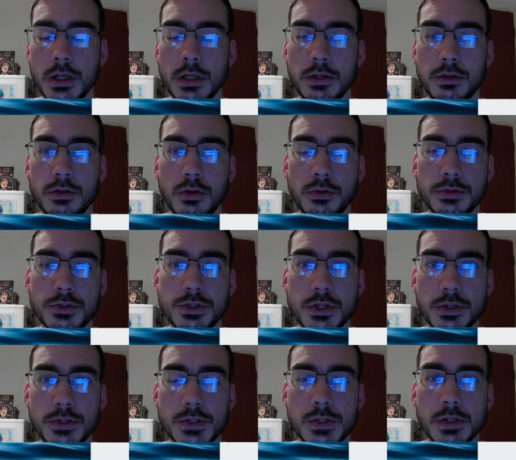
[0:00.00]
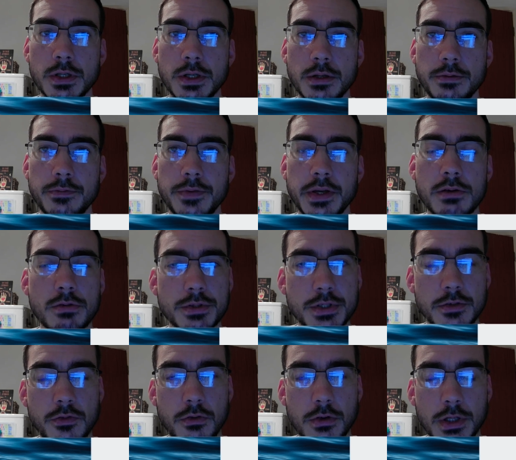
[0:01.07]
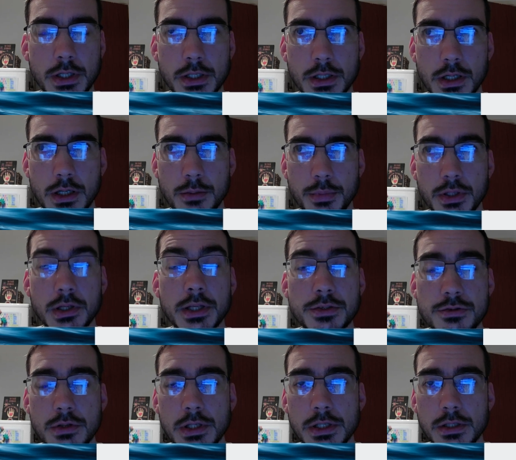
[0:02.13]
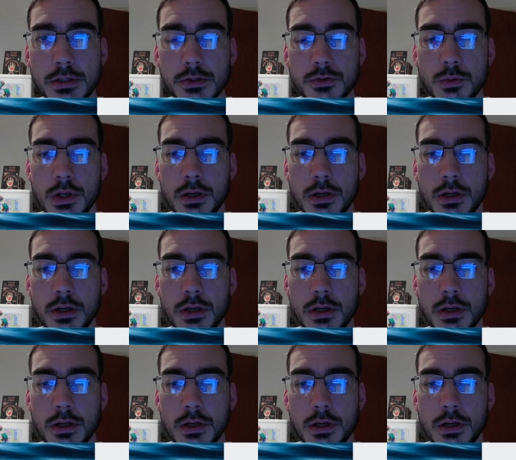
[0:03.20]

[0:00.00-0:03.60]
not just figuratively, but literally as well.